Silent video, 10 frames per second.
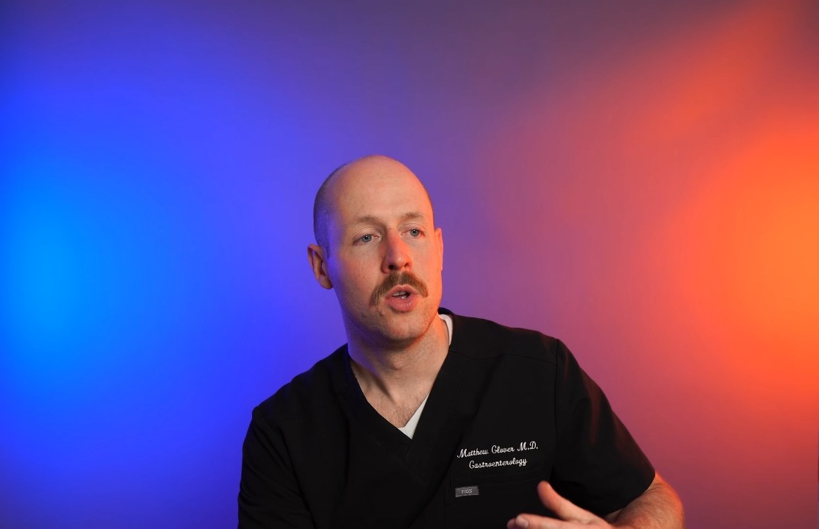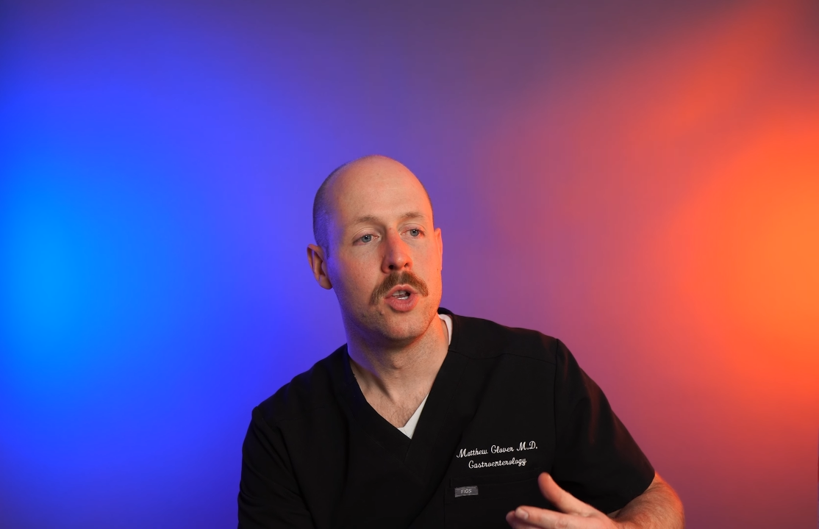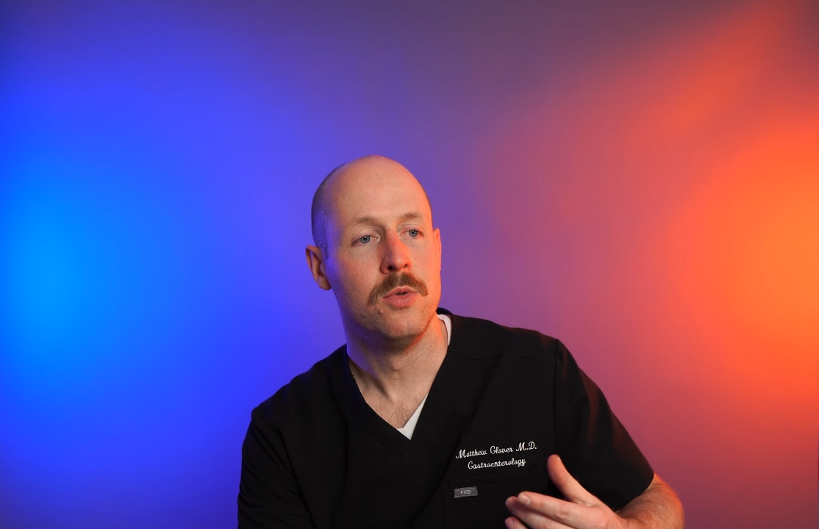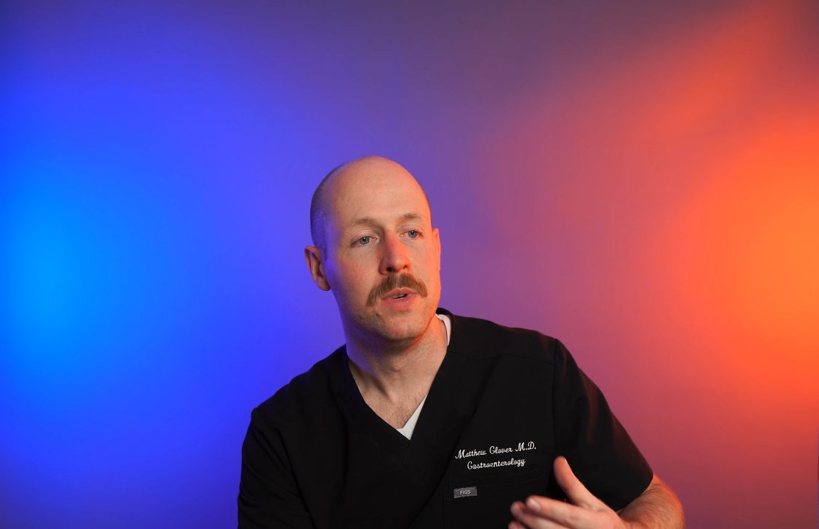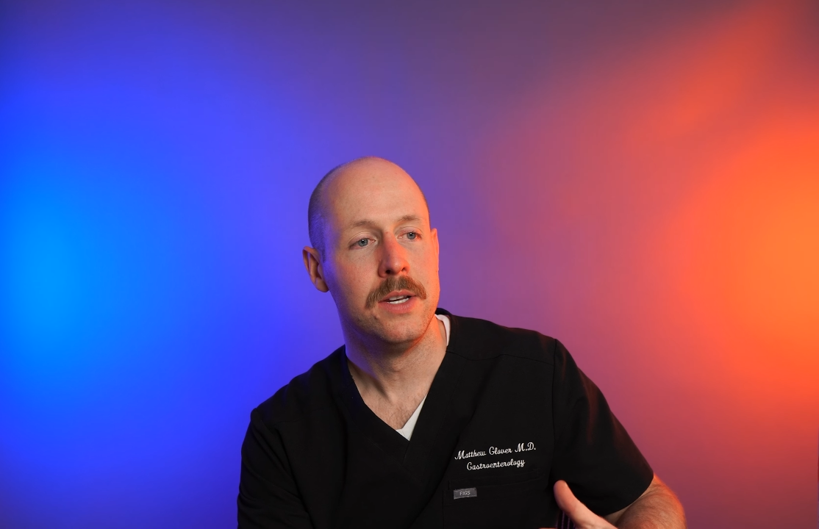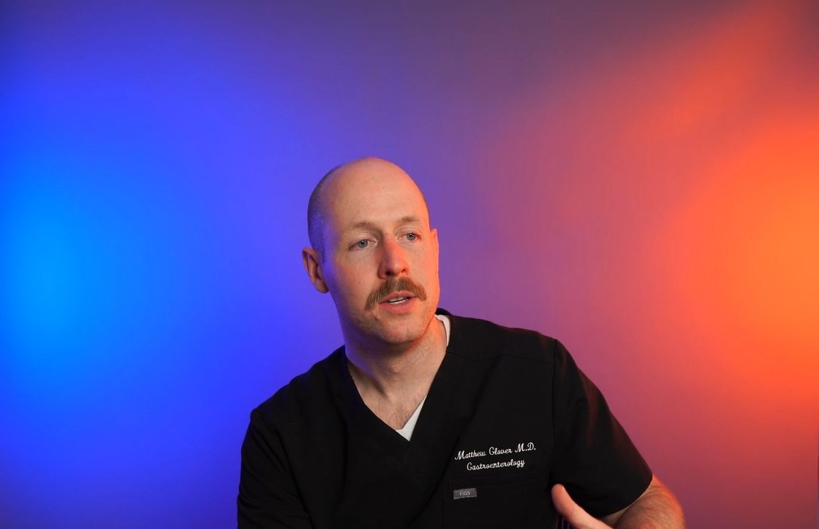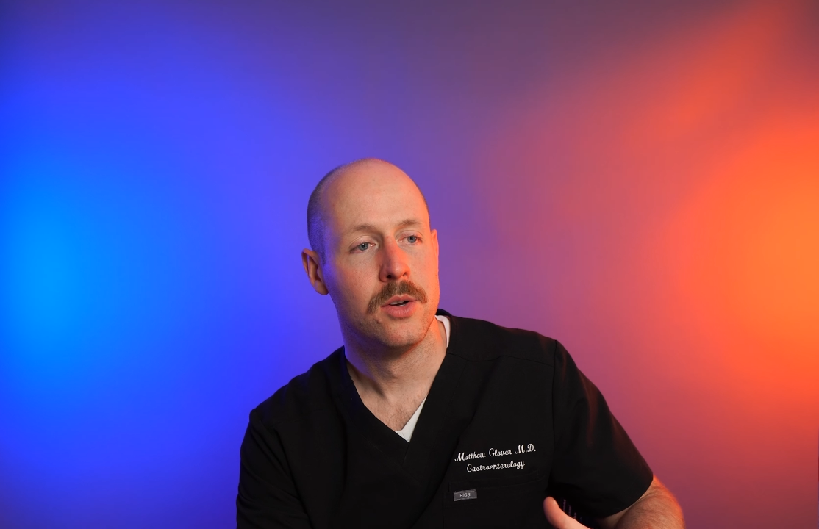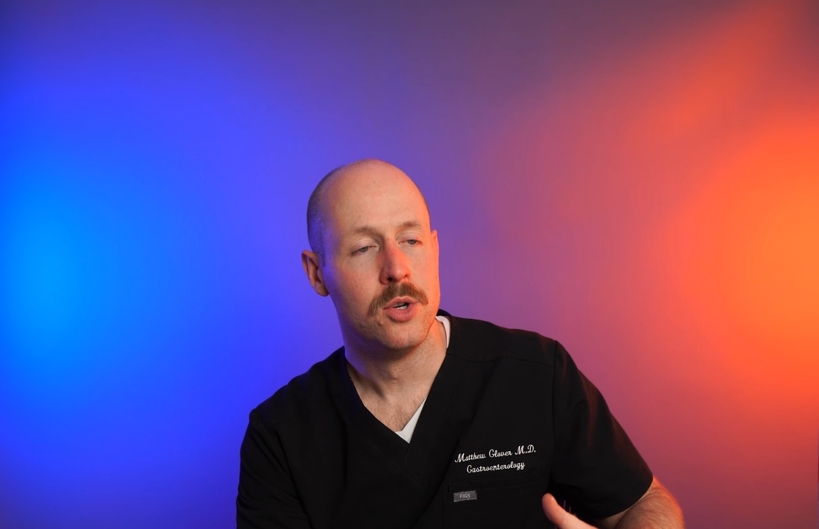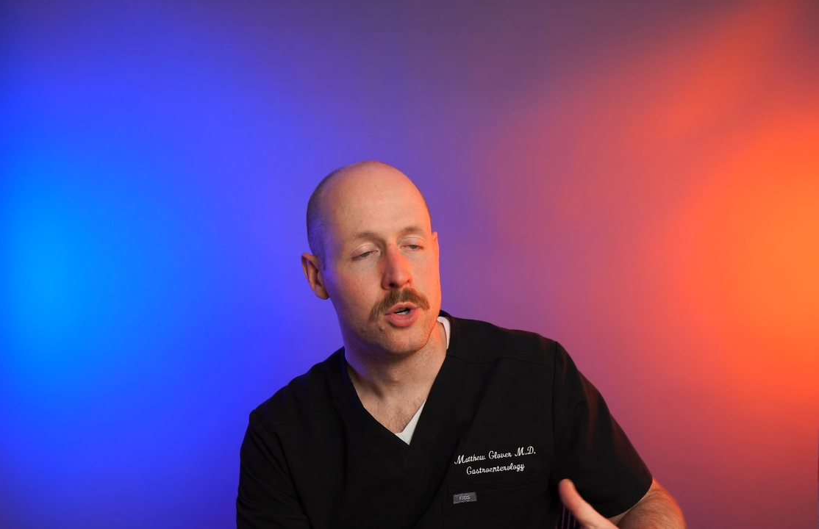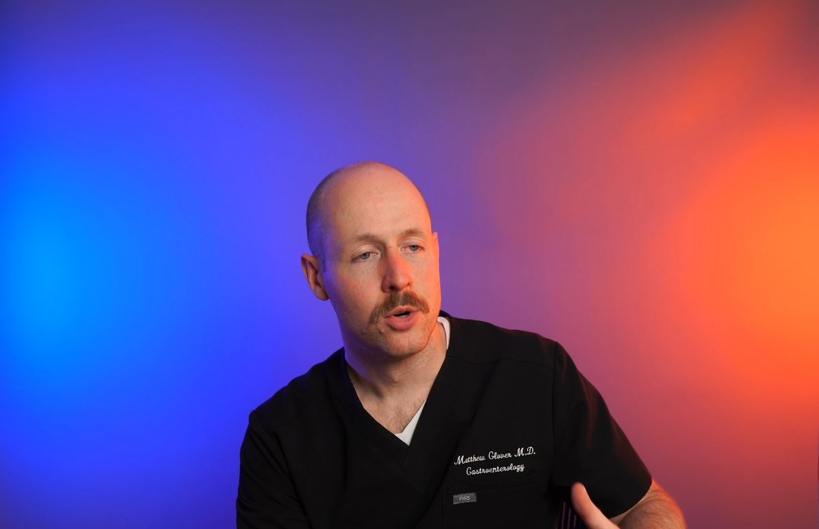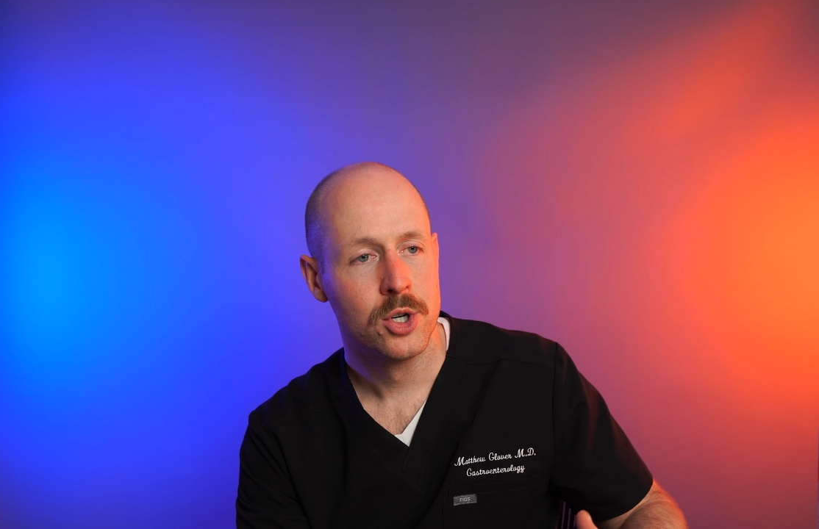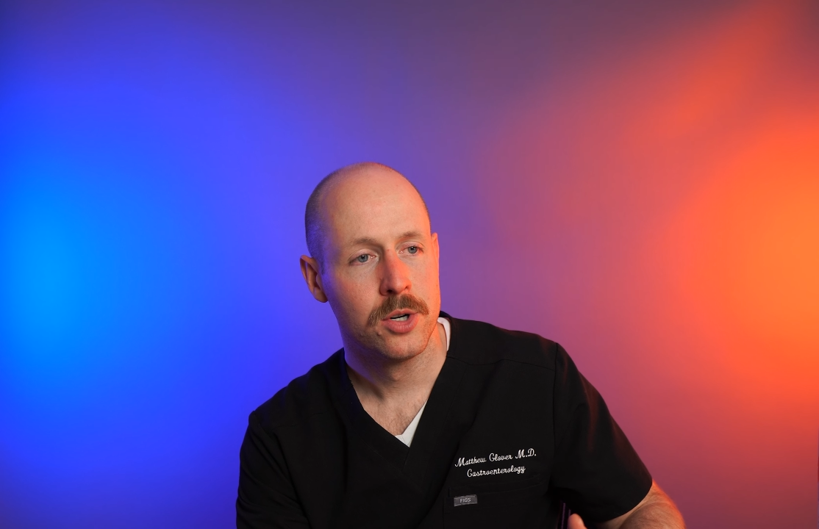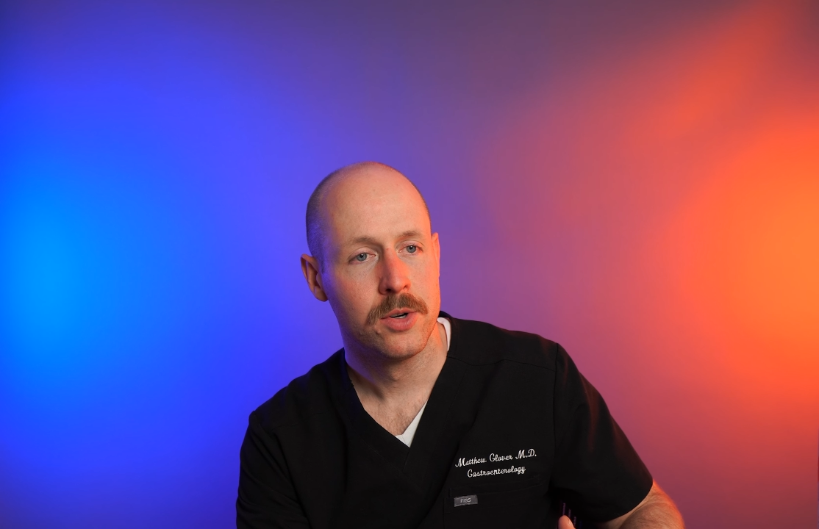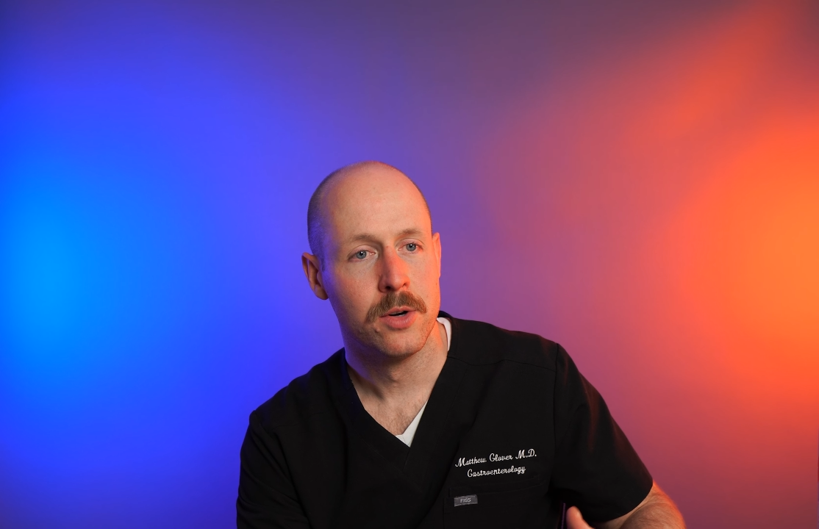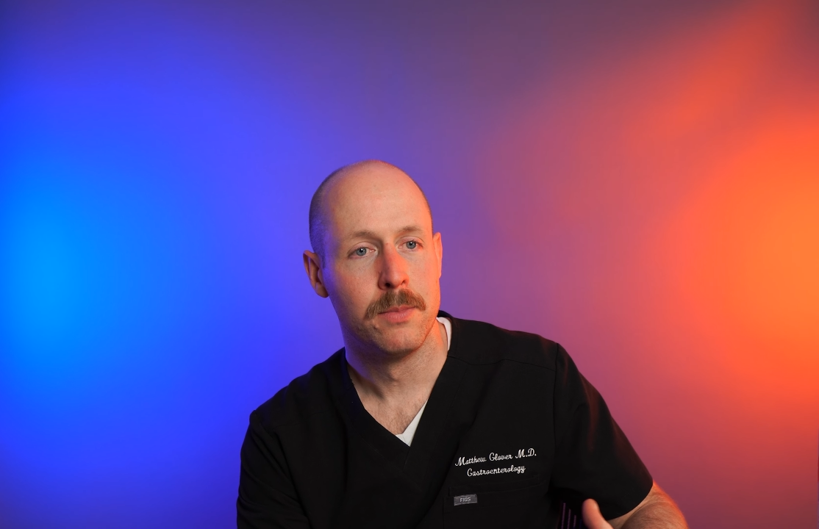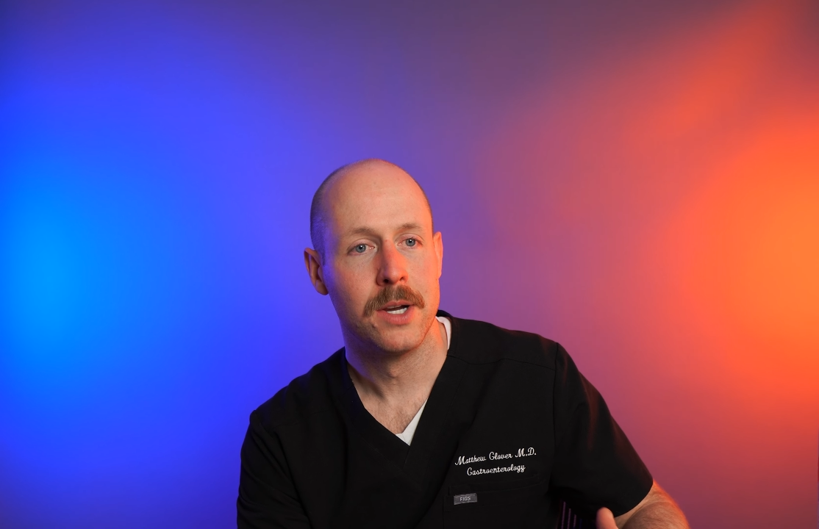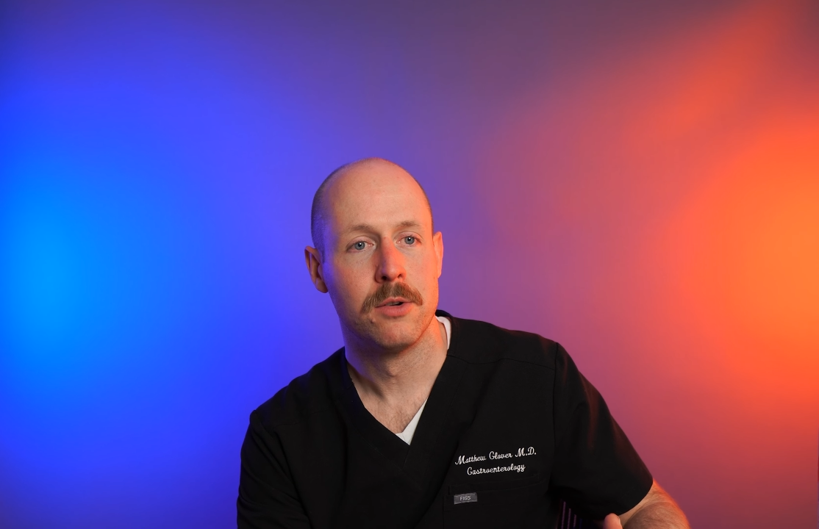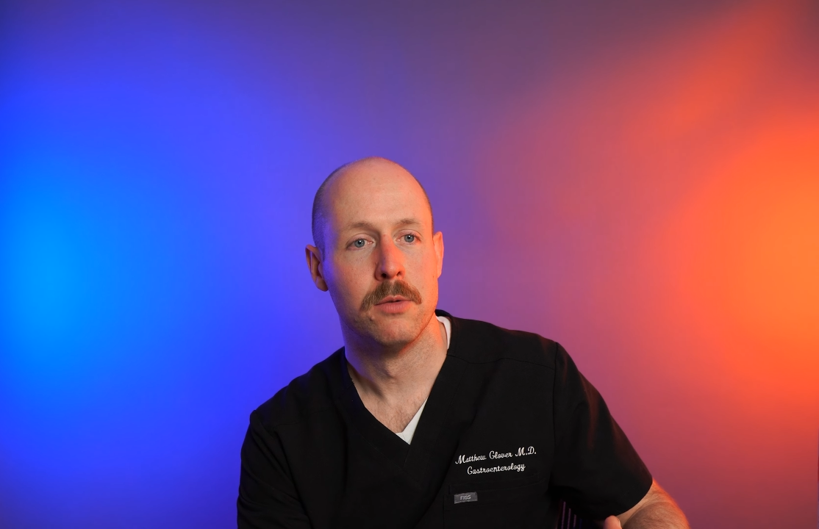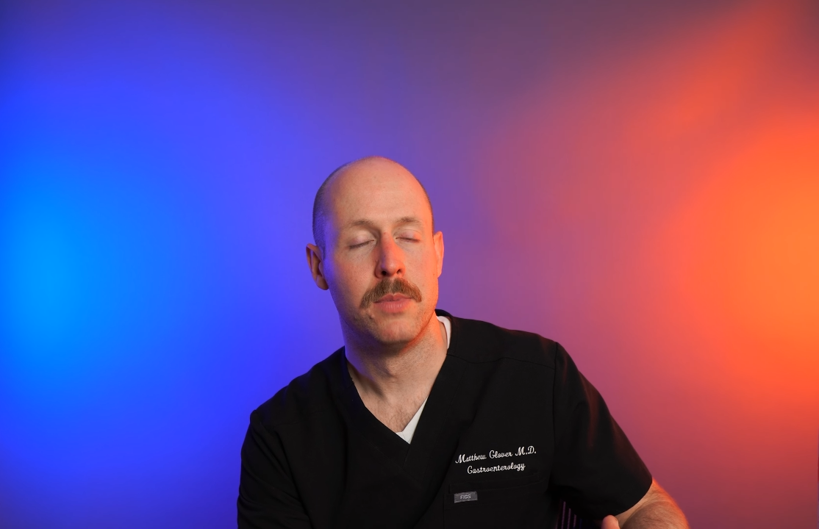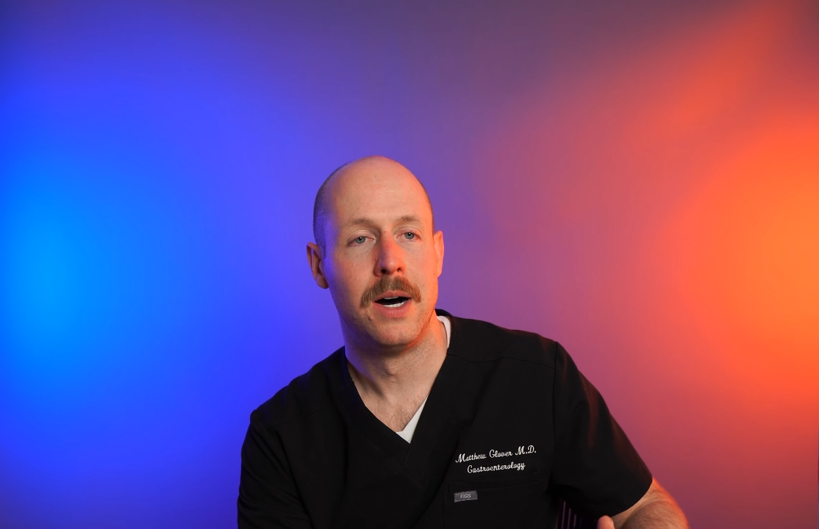you need to nurture your
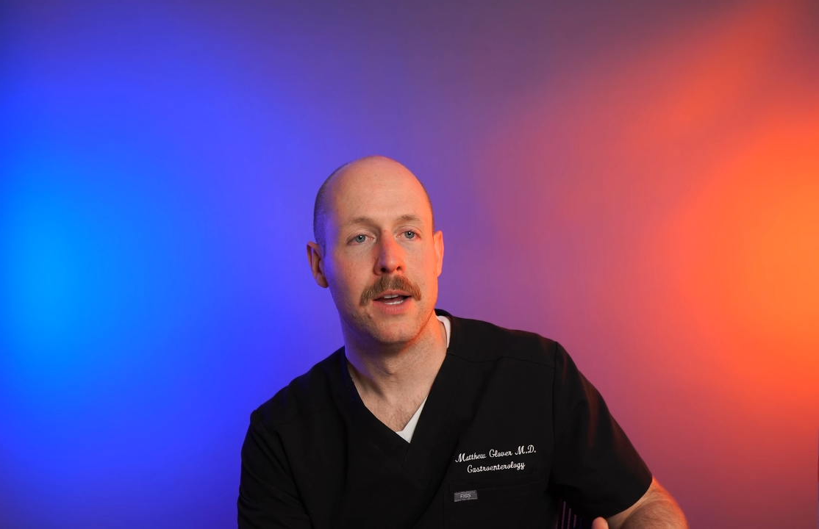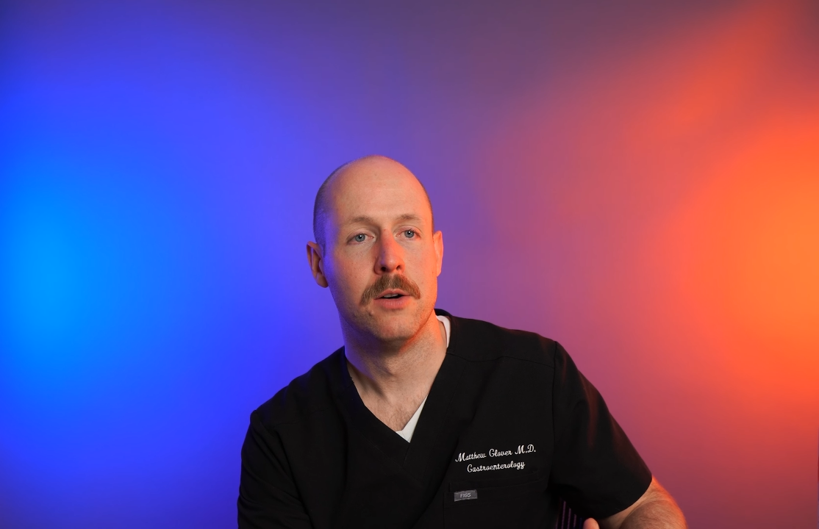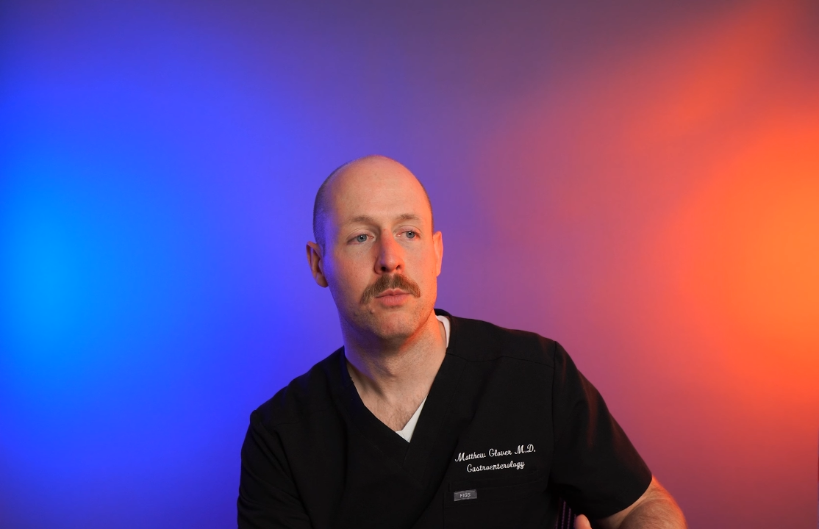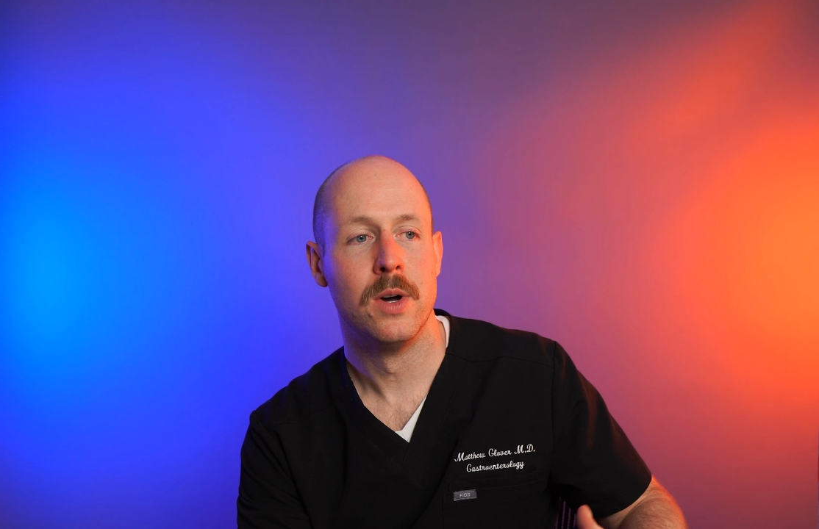microbiome,